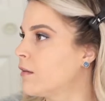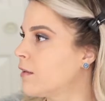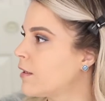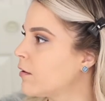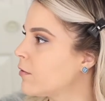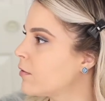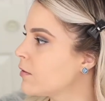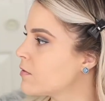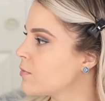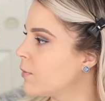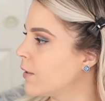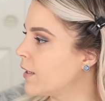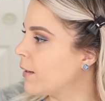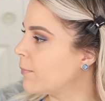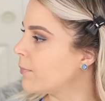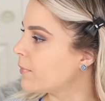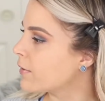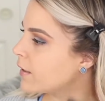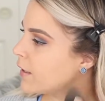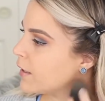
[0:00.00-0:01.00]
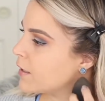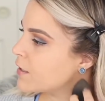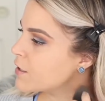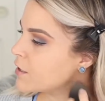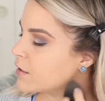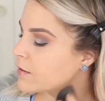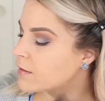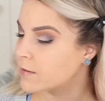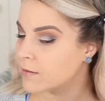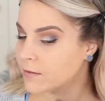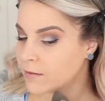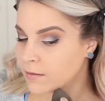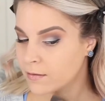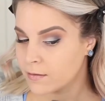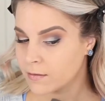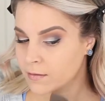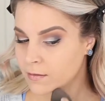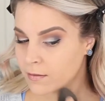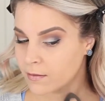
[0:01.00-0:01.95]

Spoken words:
there was one application,